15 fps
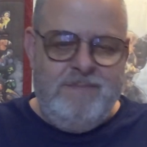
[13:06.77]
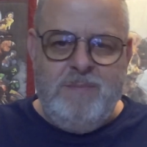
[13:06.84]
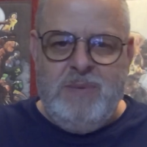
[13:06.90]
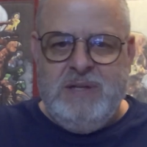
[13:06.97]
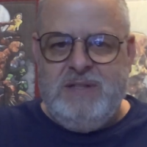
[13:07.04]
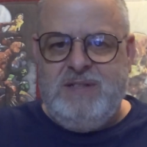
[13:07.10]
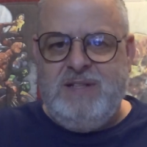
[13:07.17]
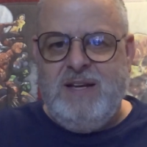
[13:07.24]

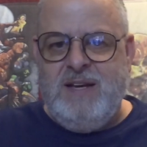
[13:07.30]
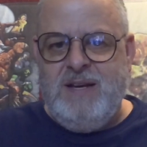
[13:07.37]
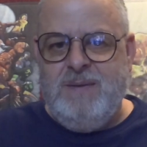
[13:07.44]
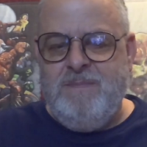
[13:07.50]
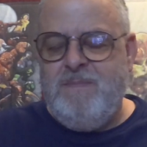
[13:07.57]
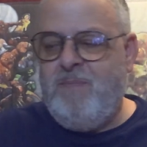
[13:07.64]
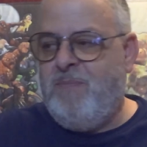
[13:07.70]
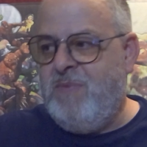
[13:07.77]
Yeah,
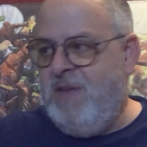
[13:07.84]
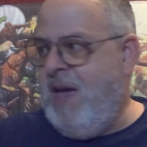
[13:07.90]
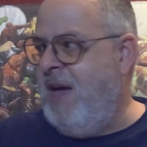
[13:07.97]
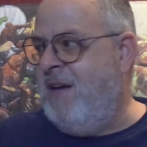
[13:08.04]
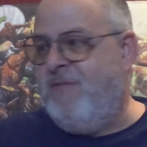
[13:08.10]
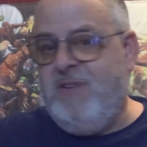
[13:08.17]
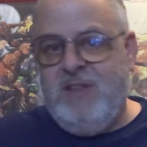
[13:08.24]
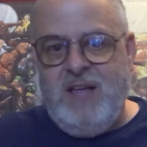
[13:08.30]

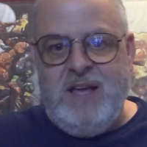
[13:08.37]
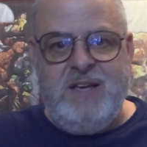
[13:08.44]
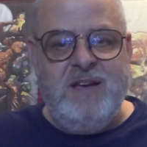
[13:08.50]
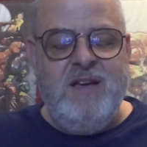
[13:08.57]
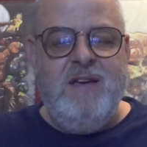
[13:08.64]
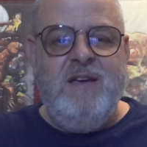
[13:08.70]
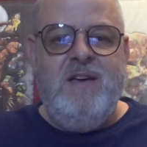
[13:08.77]
if you like